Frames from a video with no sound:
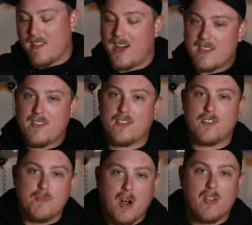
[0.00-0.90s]
on a lot of these
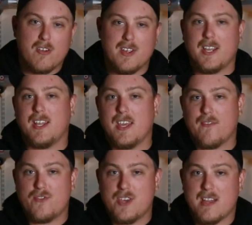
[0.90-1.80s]
smaller
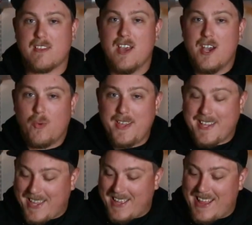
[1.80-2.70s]
EDF jets, we
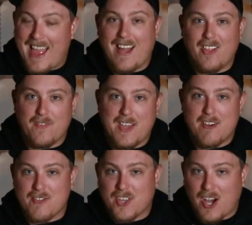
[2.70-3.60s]
get
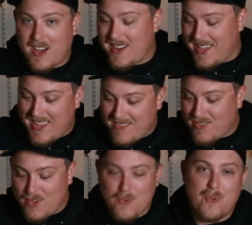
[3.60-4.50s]
elevators cut
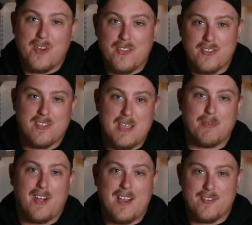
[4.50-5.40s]
into the
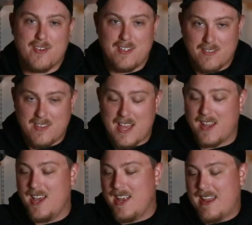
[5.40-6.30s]
stabilizer
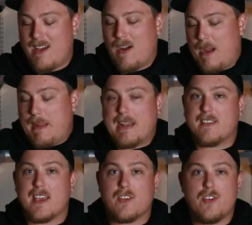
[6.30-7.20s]
instead. Now, I'm not
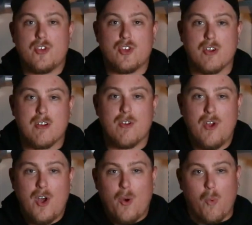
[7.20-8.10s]
exactly sure
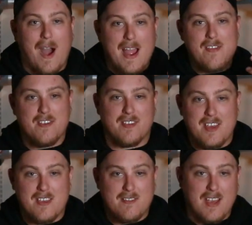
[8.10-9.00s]
why this
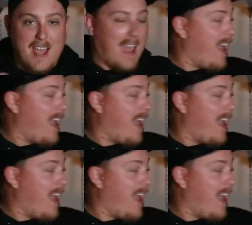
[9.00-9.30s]
is. I